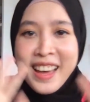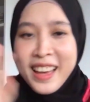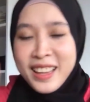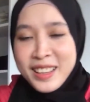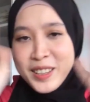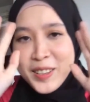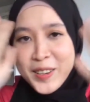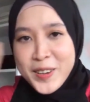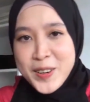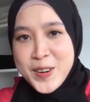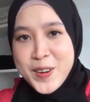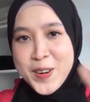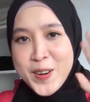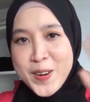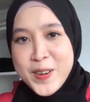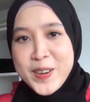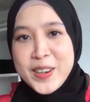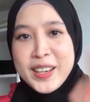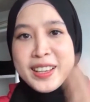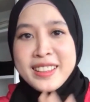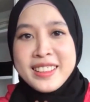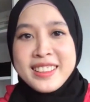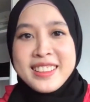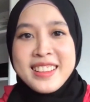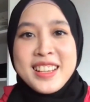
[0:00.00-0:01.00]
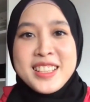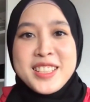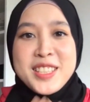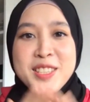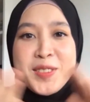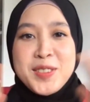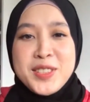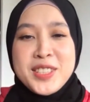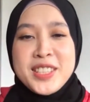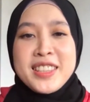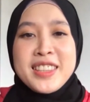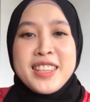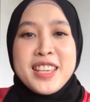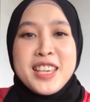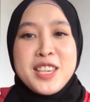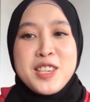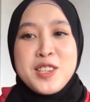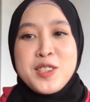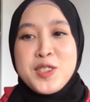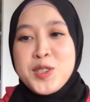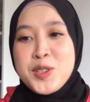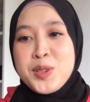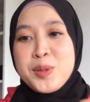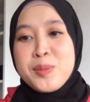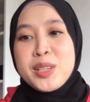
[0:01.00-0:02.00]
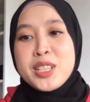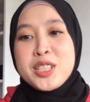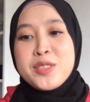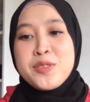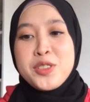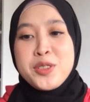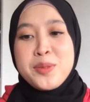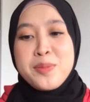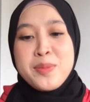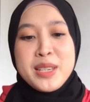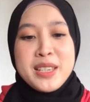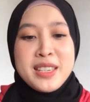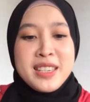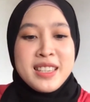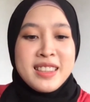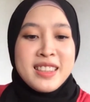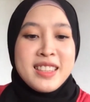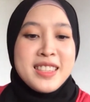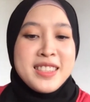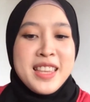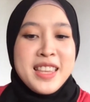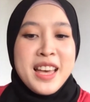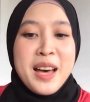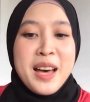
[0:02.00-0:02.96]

hello, and I just want to say thank you so much for making this